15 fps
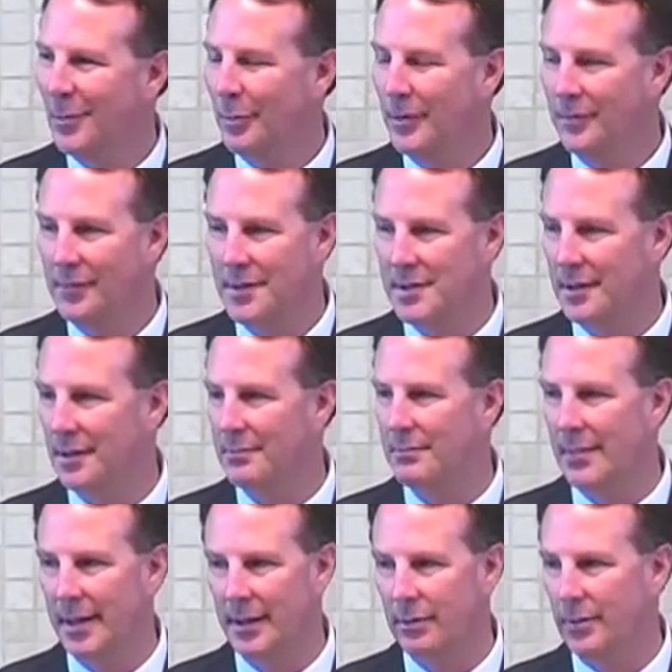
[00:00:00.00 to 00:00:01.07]
We visited
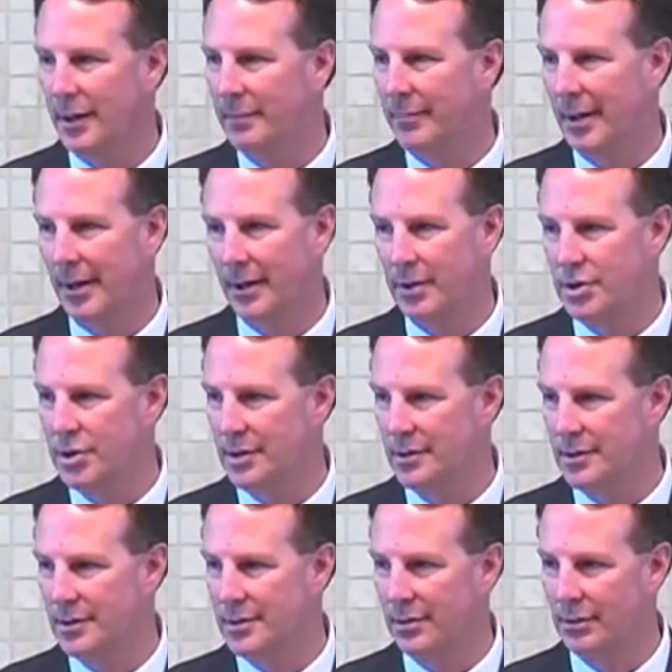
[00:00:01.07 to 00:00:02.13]
many great
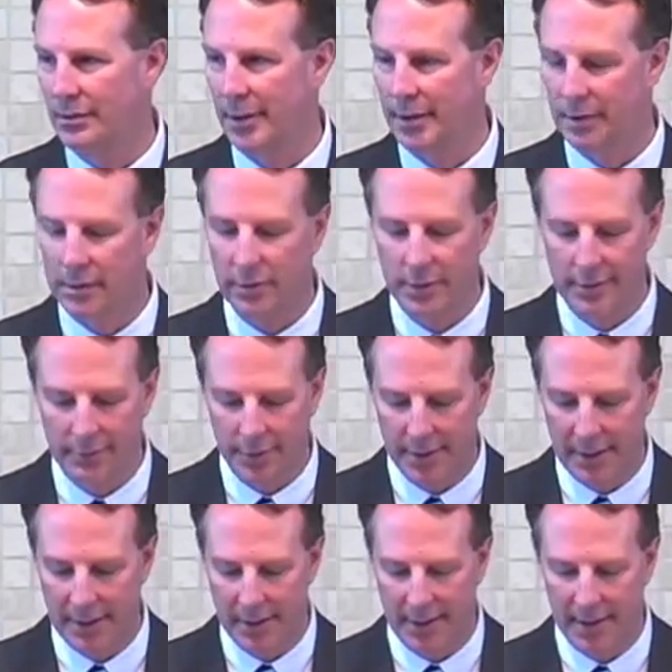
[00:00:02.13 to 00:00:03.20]
parishes in the greater Cleveland
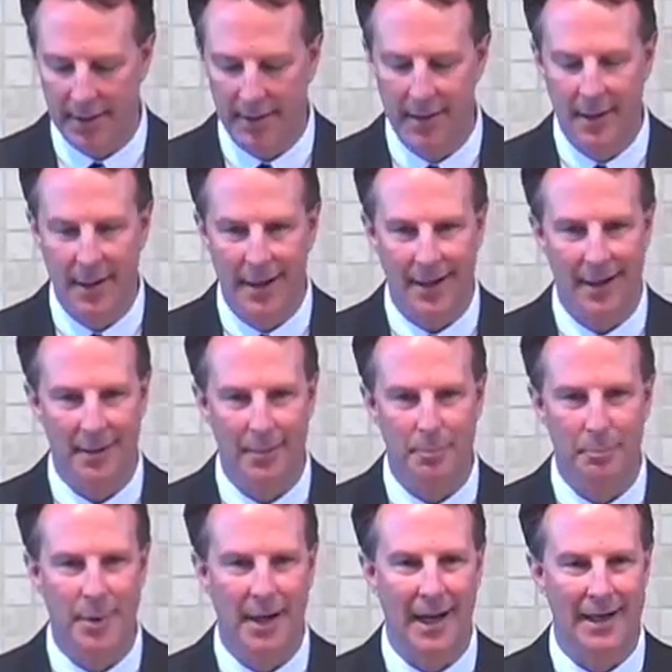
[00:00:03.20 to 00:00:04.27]
area.
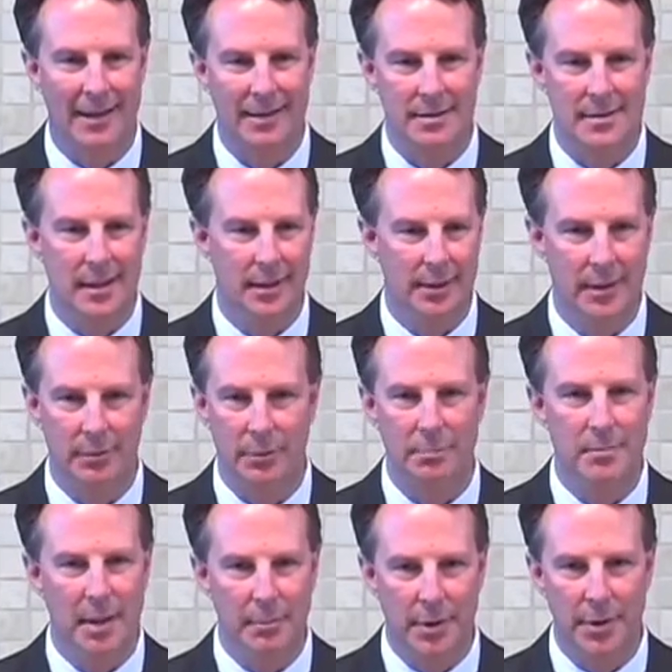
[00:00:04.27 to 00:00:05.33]
But I can tell you, I
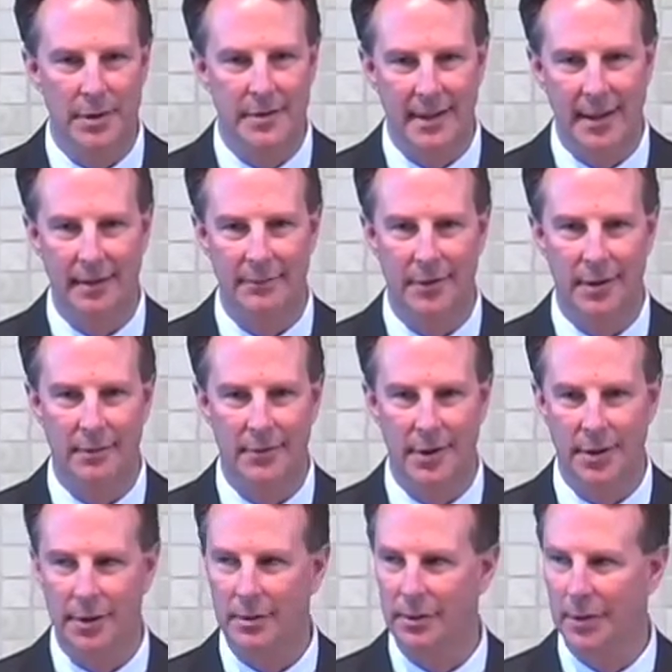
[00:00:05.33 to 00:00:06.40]
remember the day very,
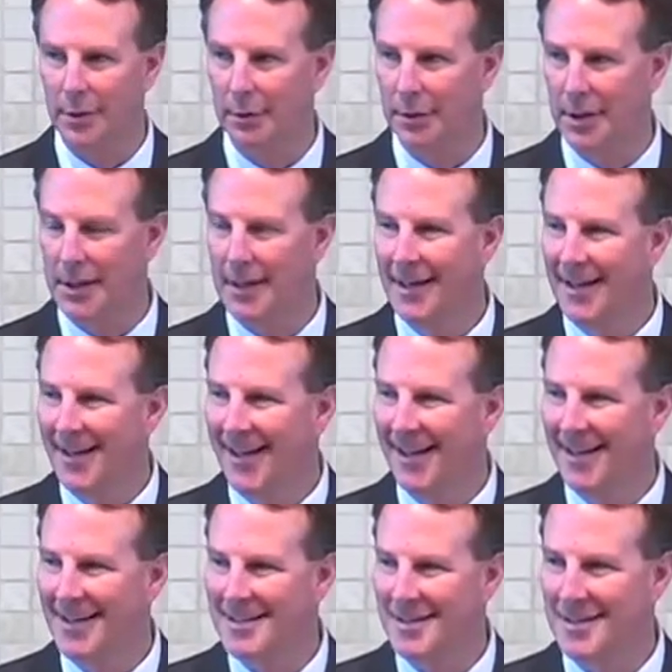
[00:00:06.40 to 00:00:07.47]
very clearly, and
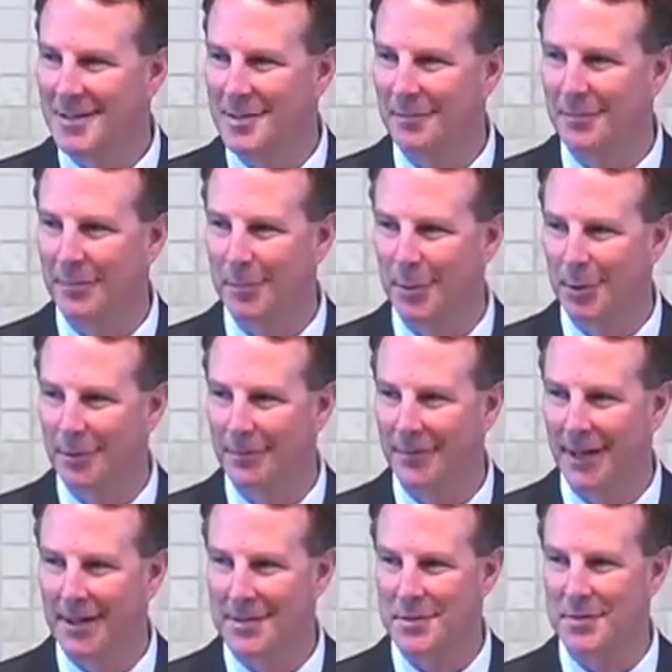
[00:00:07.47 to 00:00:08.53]
I see some familiar
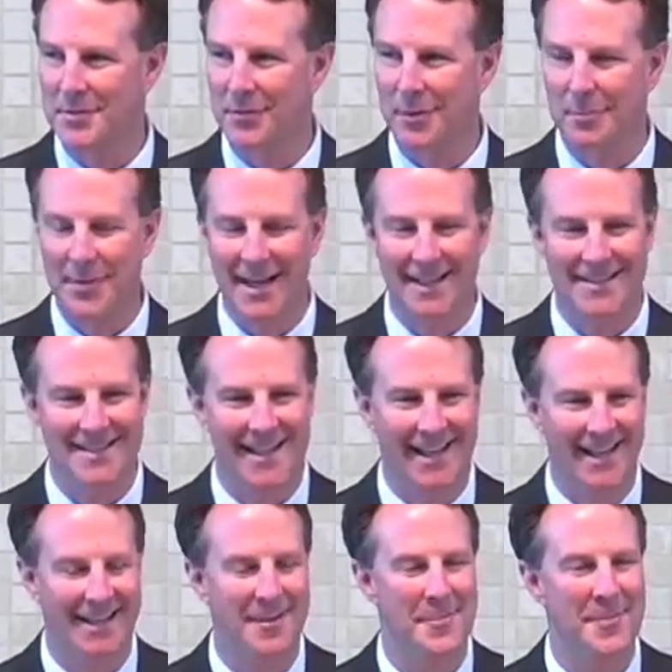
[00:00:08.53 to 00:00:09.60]
faces from that
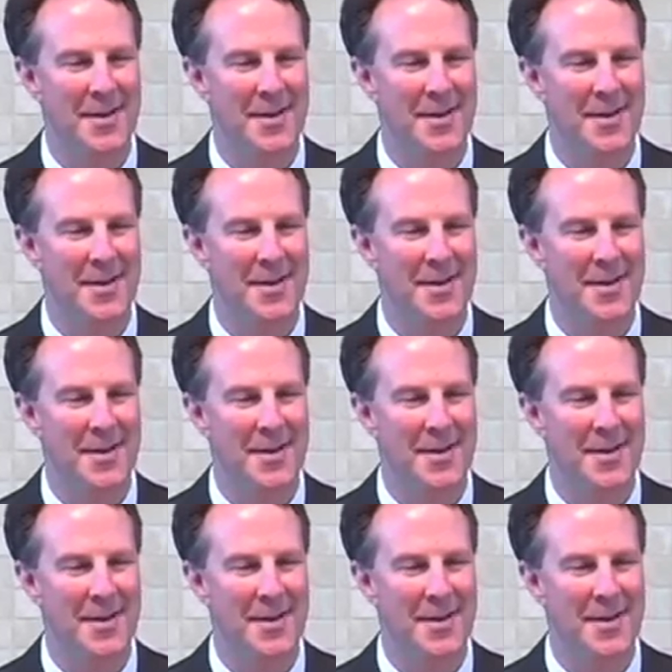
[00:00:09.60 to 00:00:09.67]
day.